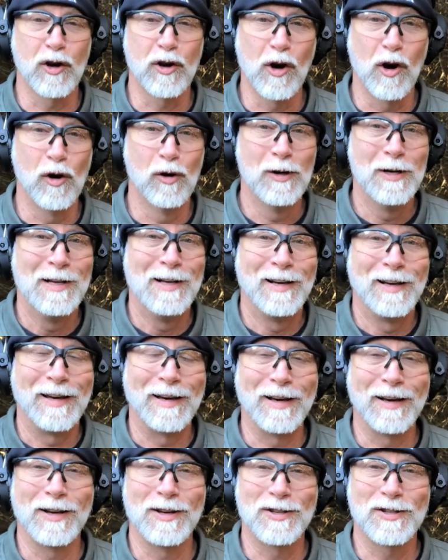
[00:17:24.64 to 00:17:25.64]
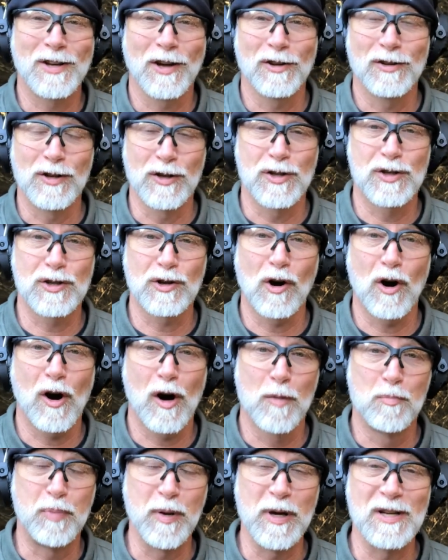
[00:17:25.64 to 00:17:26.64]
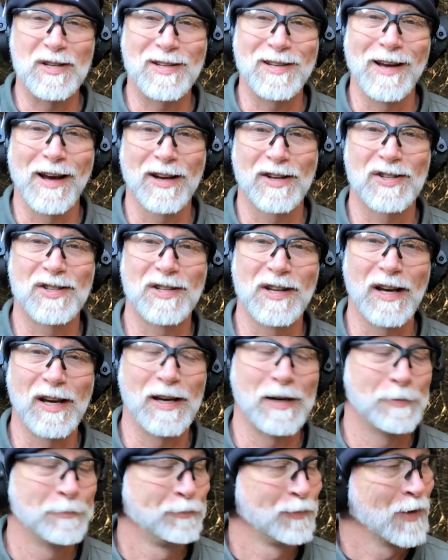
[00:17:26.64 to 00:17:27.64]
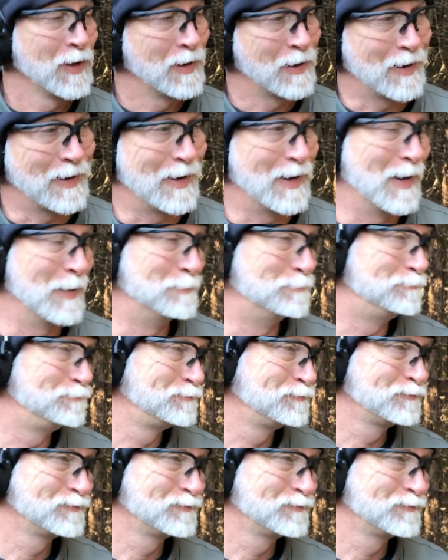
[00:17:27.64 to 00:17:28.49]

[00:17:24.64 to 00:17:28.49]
go. It is the SAR B6C. Um,